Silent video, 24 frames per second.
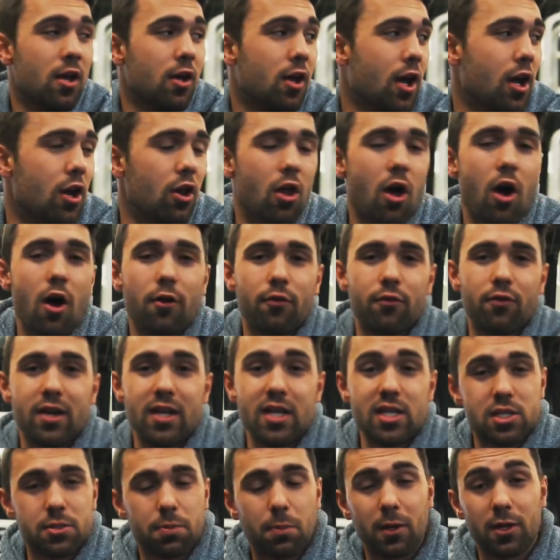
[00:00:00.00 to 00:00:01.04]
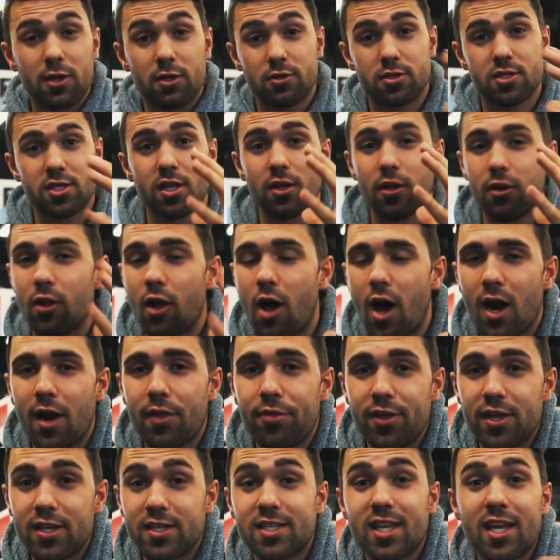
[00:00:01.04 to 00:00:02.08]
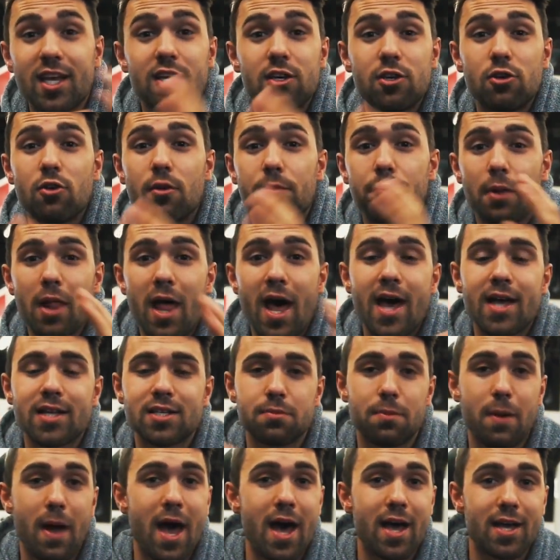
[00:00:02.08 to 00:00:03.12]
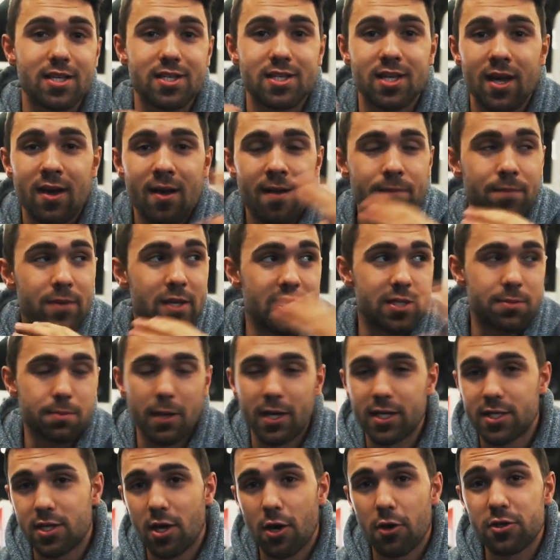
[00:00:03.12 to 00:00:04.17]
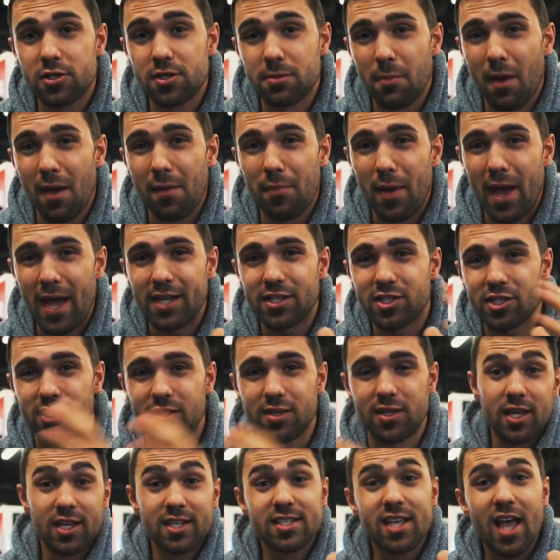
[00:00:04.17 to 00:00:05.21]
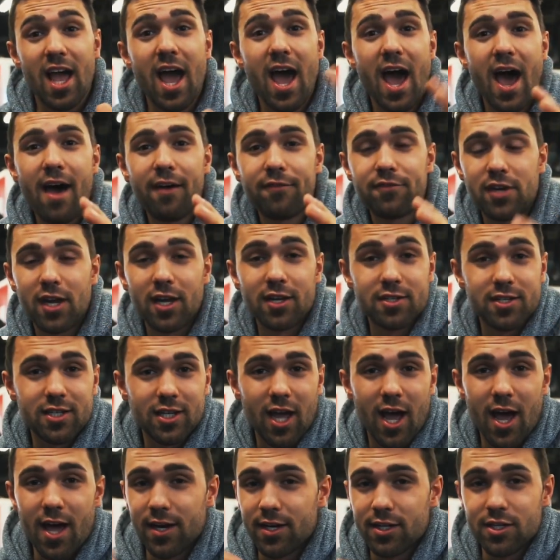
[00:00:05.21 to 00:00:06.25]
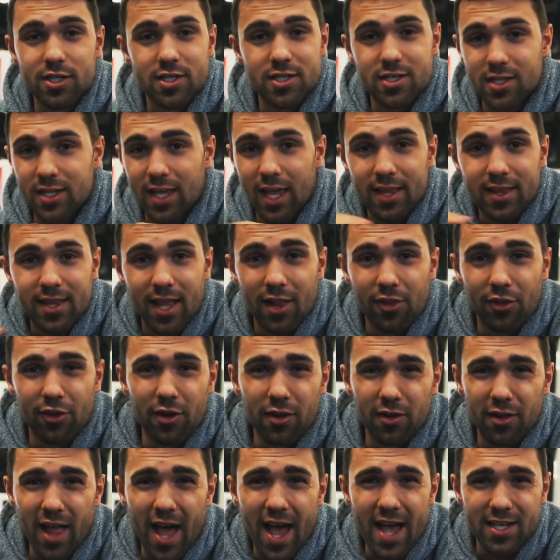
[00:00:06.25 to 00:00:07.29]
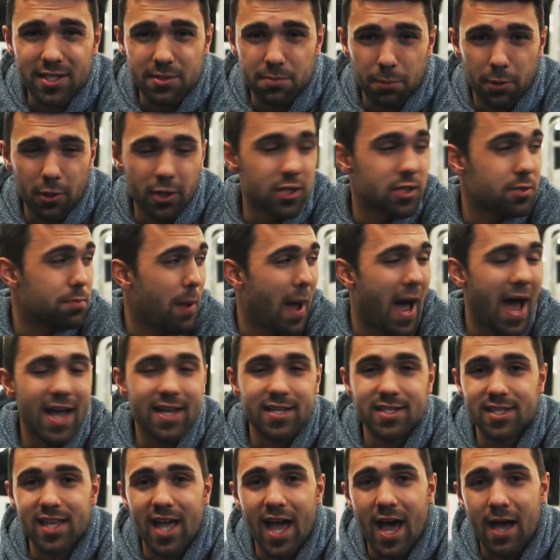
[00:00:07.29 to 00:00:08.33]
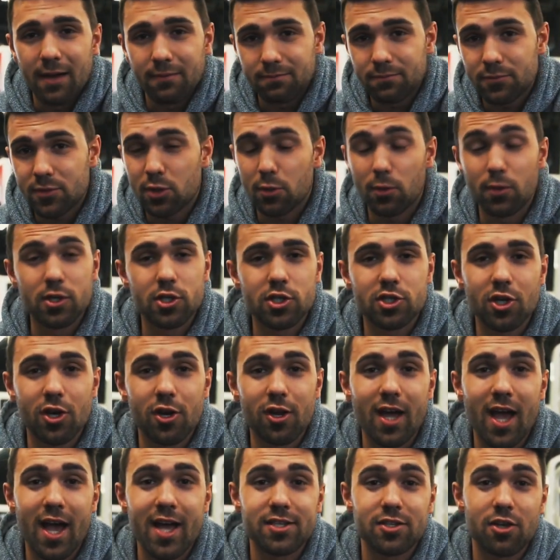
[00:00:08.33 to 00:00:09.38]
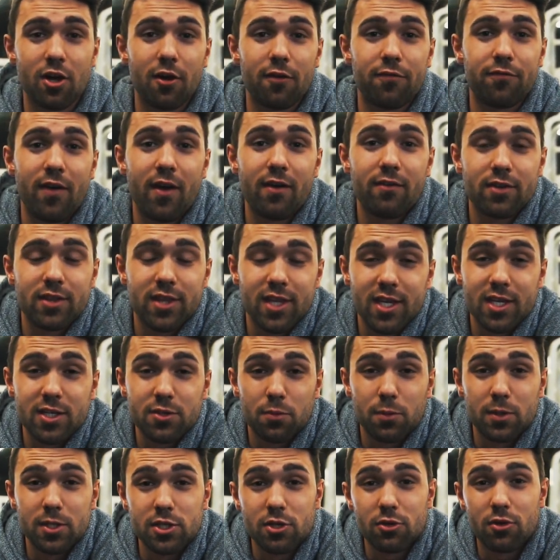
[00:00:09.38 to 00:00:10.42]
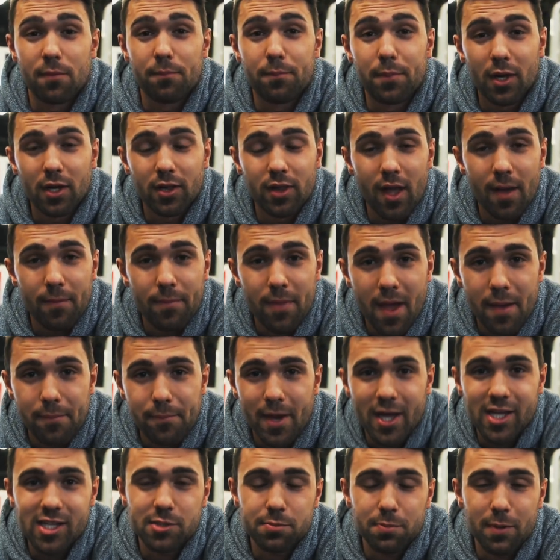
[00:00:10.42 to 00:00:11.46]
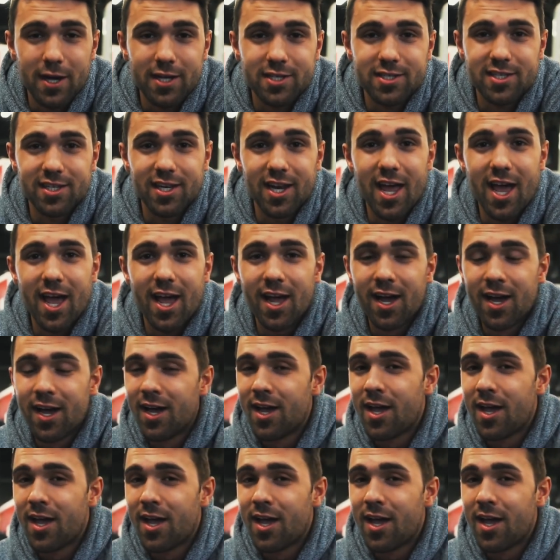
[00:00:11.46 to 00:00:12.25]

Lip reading: Got a long reach, but there's still a lot of things I can do to blast past these plateaus in my bench and things I have done to kind of just get that little last push past that. So we're gonna show you guys all our favorite things we do to build up that bench press today.